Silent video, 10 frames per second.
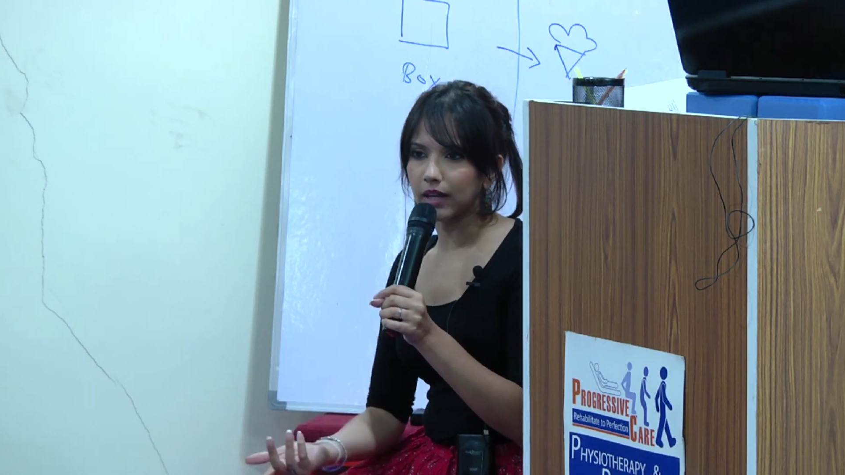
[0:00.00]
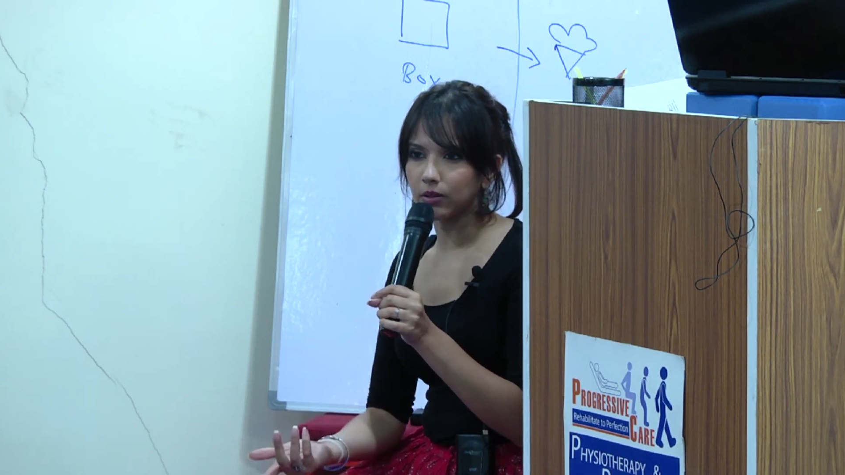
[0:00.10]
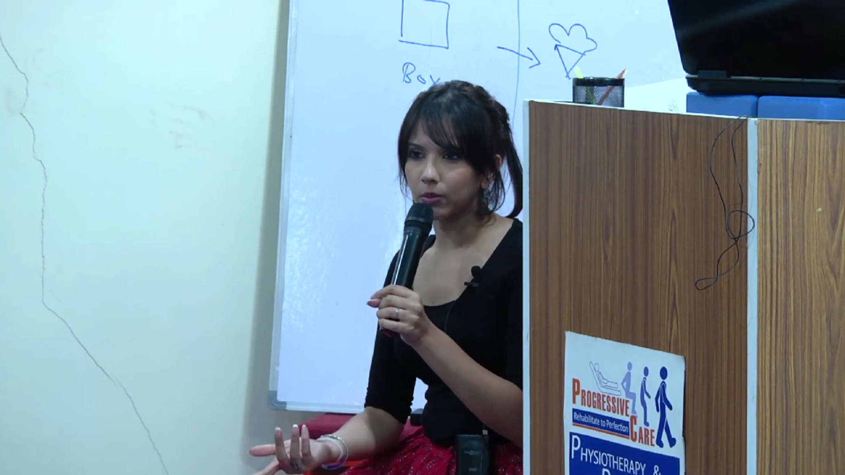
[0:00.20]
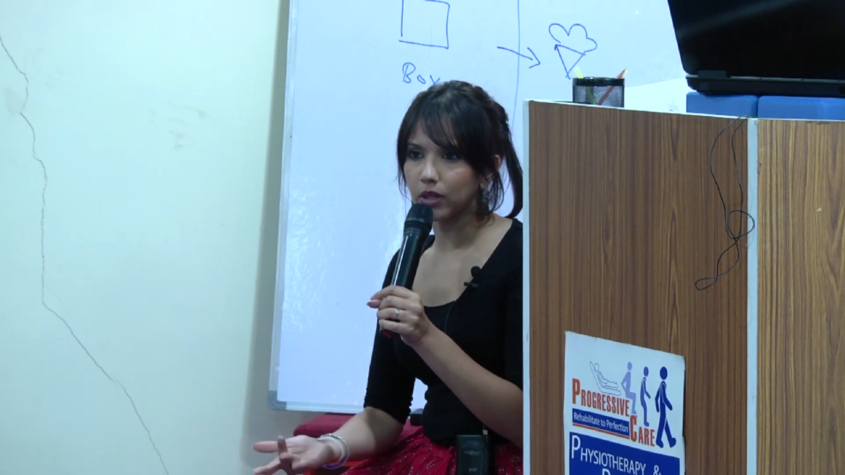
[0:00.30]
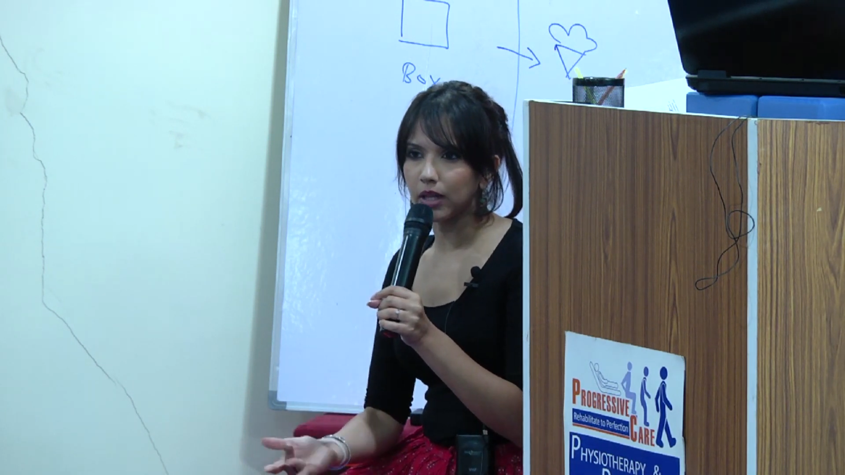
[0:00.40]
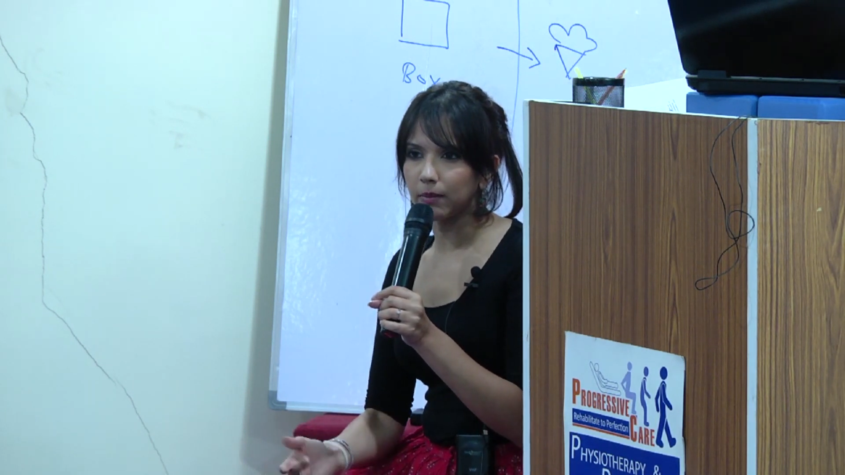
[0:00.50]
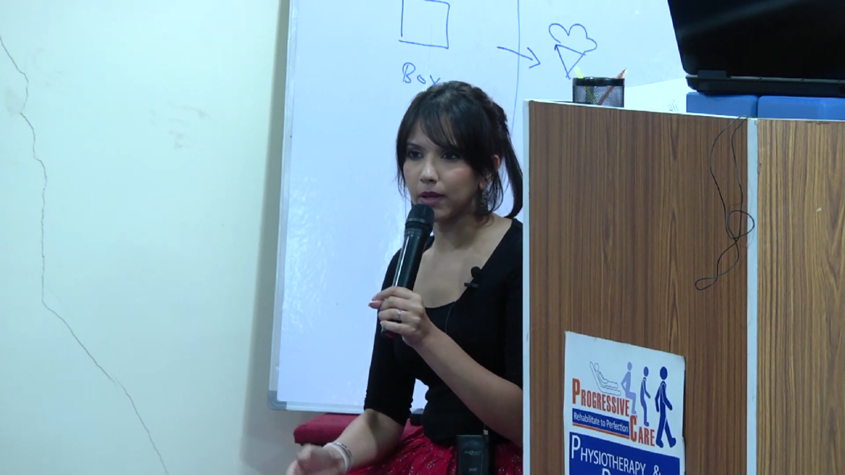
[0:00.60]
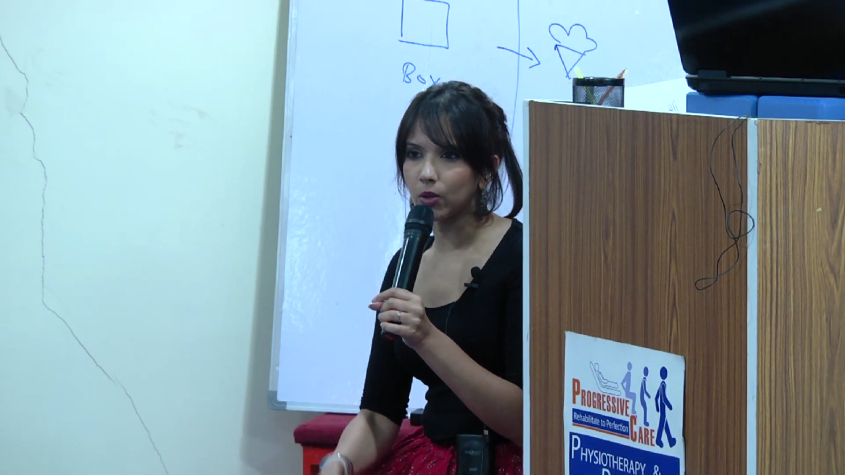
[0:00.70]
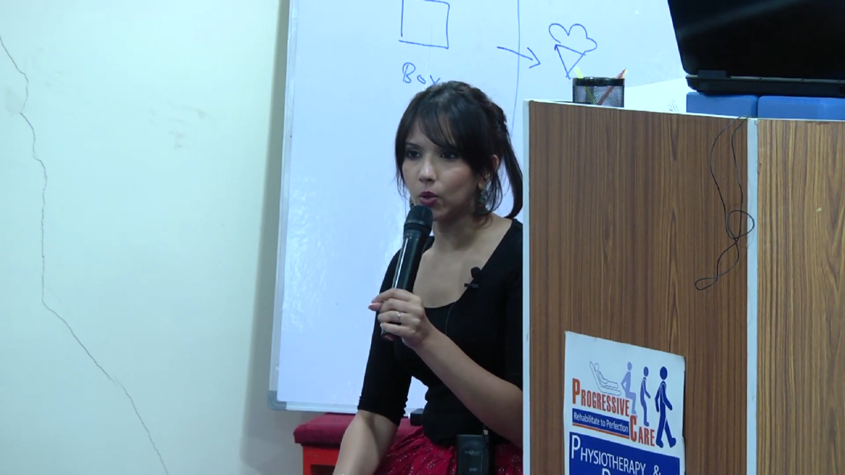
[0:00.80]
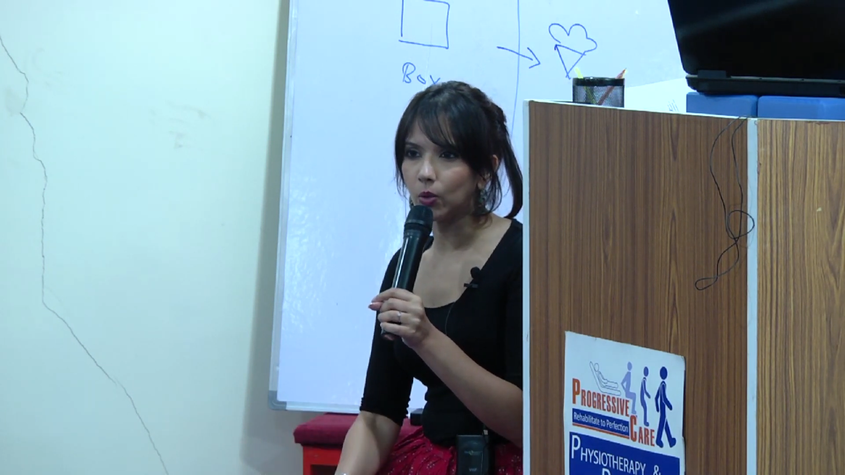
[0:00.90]
that with
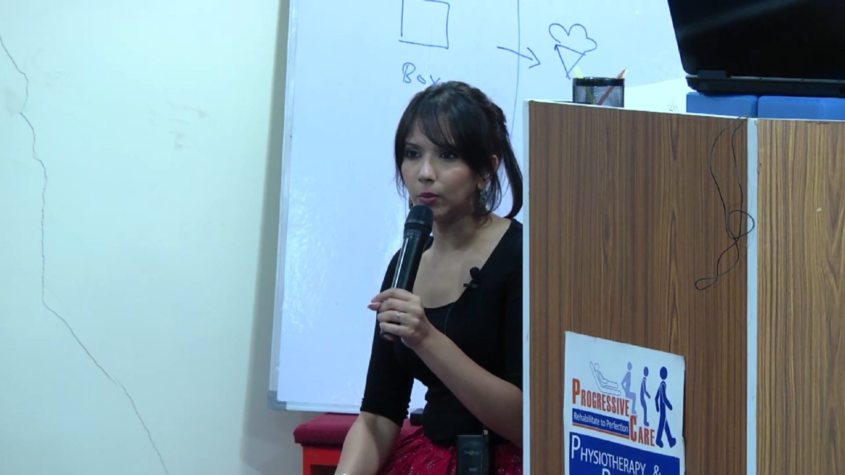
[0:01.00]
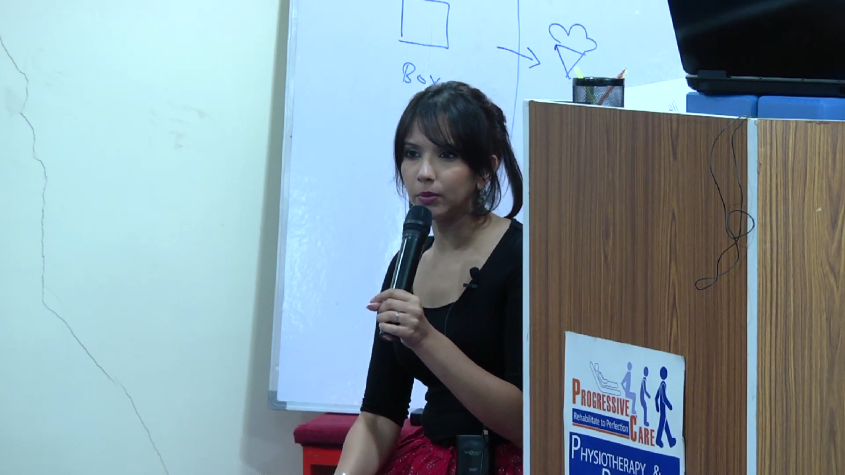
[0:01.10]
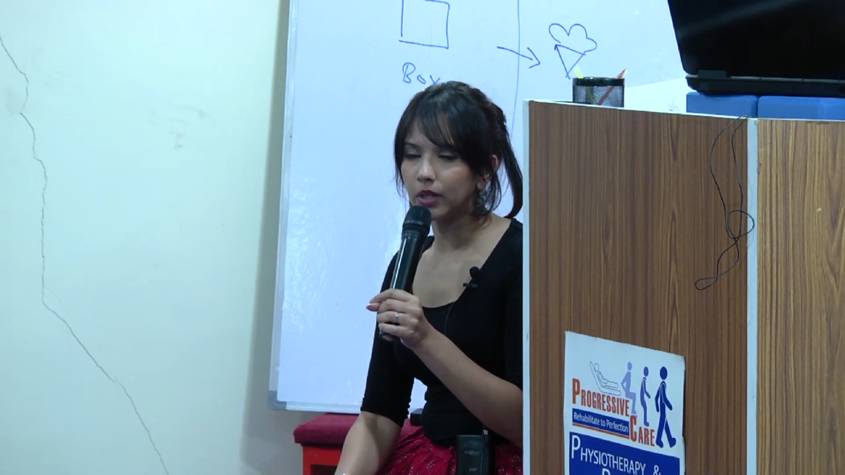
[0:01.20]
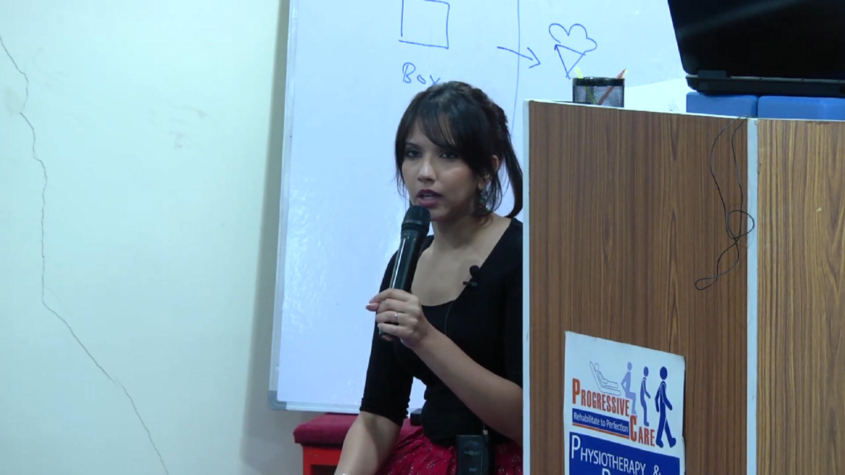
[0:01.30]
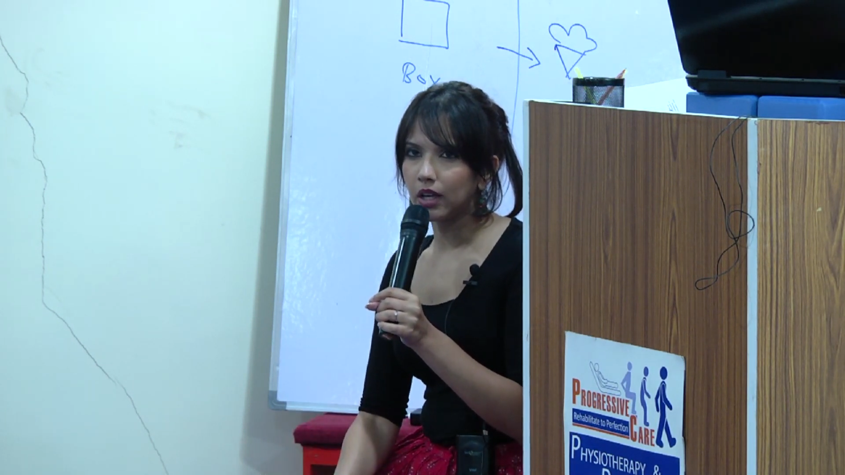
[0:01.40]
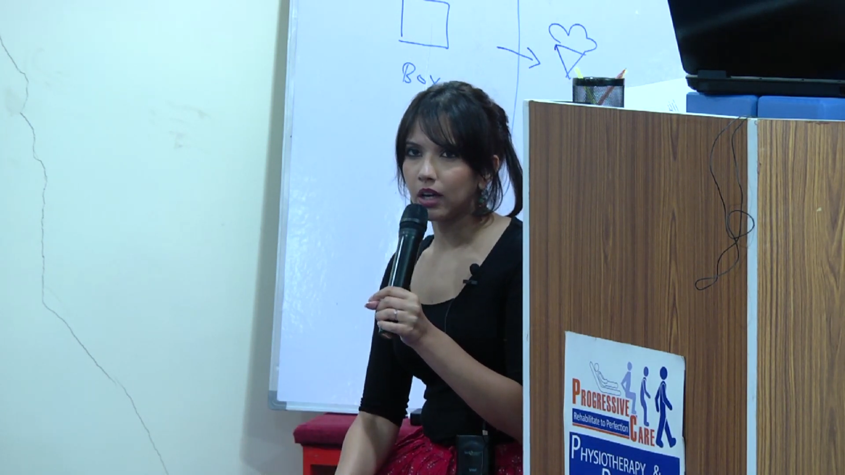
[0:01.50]
him at home.